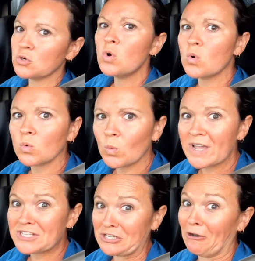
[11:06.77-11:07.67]
sure
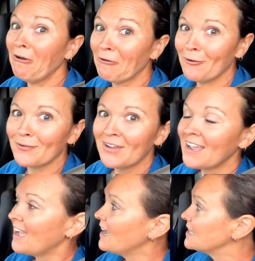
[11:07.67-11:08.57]
where to go.
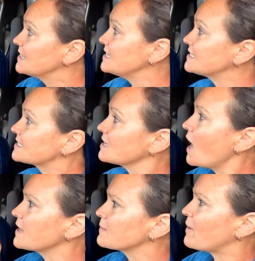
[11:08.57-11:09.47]
This
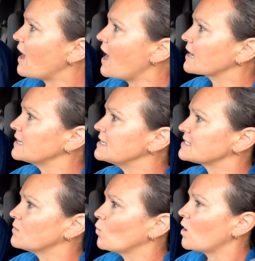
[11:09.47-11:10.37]
side of the park
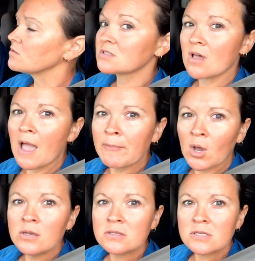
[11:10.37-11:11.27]
isn't well
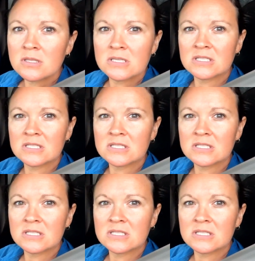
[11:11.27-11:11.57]
signposted.